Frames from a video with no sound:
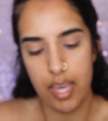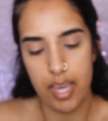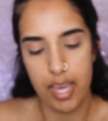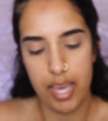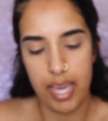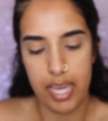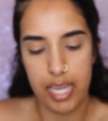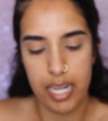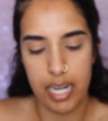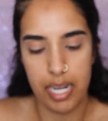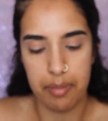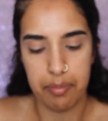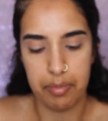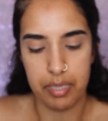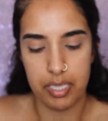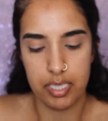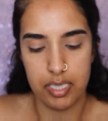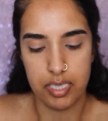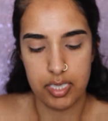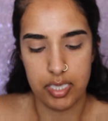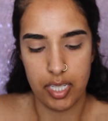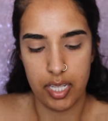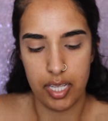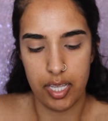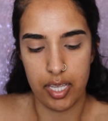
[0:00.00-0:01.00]
and I'm going
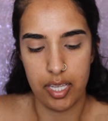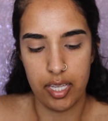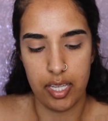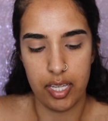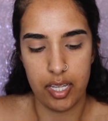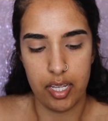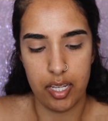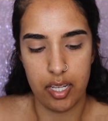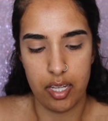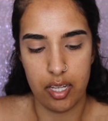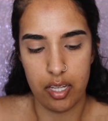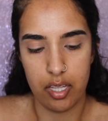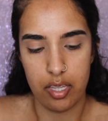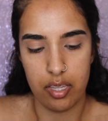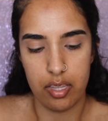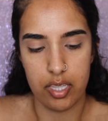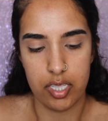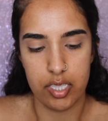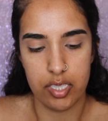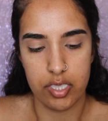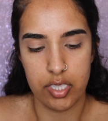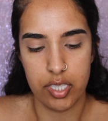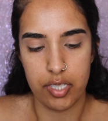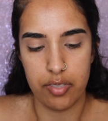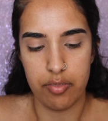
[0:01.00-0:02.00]
to take
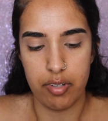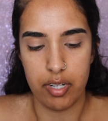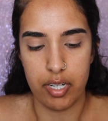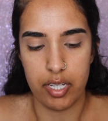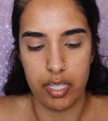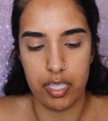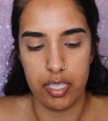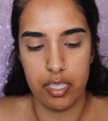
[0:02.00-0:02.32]
this shade right